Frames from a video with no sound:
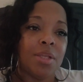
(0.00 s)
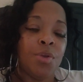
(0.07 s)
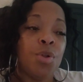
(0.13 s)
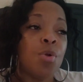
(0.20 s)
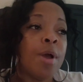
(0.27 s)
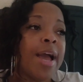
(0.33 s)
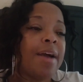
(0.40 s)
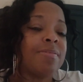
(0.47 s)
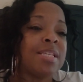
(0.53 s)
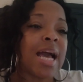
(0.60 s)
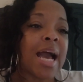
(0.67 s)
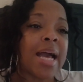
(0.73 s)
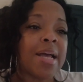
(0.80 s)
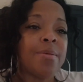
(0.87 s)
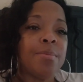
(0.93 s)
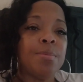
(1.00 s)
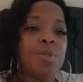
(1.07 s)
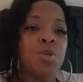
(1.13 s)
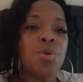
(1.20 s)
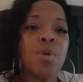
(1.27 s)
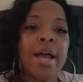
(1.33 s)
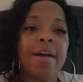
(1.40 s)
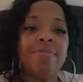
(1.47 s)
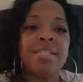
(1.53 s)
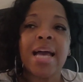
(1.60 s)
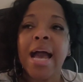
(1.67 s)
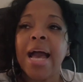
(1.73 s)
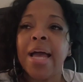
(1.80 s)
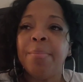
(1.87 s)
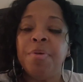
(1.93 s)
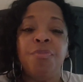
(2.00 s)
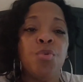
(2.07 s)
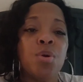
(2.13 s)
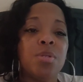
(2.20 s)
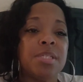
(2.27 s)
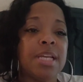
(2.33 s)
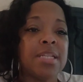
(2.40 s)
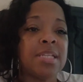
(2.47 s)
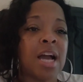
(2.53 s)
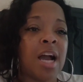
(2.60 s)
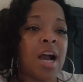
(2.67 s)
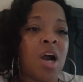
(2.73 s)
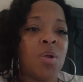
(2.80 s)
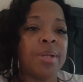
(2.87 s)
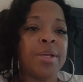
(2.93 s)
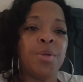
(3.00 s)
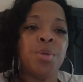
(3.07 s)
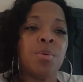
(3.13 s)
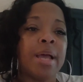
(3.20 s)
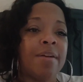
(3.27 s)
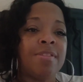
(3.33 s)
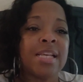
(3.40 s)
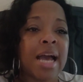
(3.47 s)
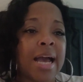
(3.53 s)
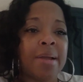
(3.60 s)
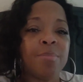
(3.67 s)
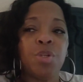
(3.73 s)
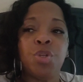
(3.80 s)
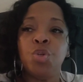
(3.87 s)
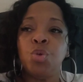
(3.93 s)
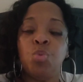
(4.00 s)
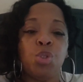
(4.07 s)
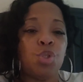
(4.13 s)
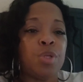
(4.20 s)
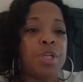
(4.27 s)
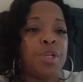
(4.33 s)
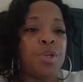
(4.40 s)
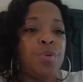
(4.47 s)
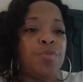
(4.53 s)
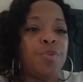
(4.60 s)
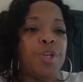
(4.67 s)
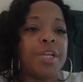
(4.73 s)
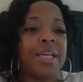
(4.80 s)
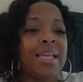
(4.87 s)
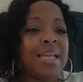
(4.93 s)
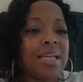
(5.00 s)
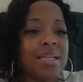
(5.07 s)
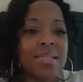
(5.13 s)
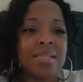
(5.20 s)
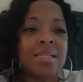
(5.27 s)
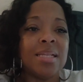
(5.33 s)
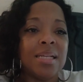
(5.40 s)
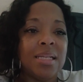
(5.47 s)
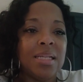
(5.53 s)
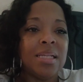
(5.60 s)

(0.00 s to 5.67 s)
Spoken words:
You don't have time. You don't have time. If you're on TikTok all day, you don't have time to do what you need to do for your kids.